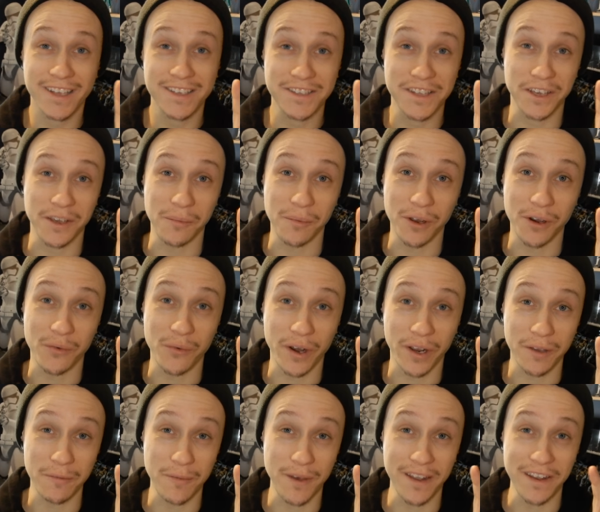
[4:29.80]
next thing I'm gonna
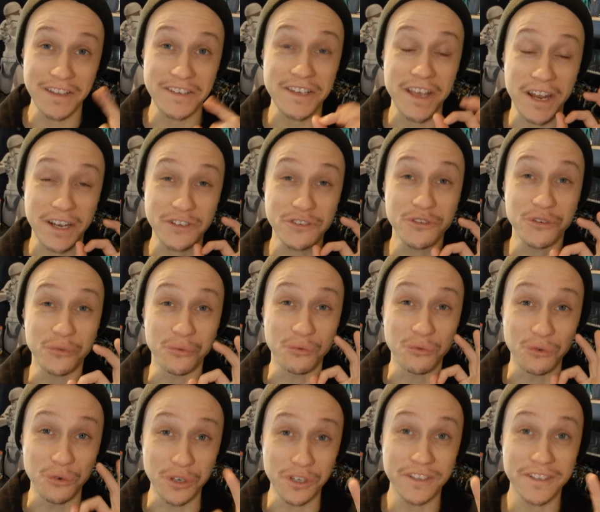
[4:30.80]
recommend is actually
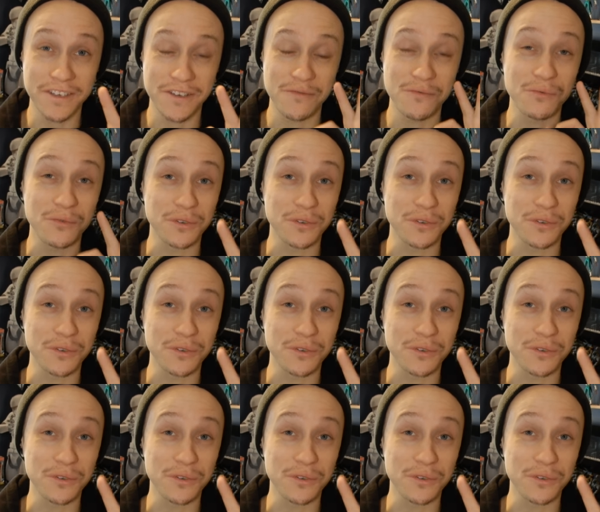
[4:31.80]
really,